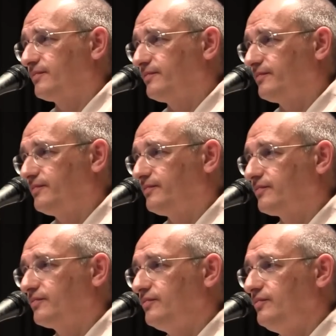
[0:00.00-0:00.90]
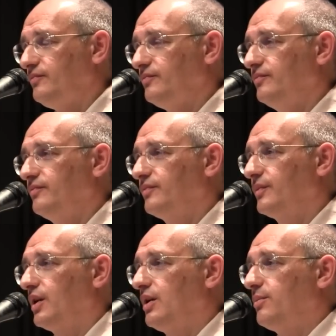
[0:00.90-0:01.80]
is
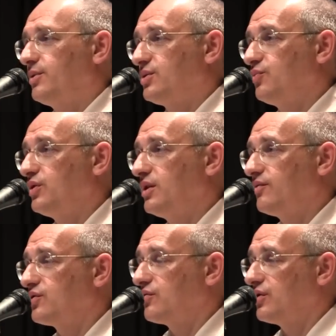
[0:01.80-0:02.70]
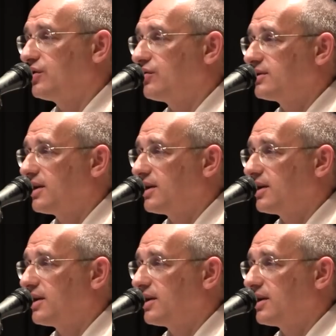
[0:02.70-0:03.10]
required by no one.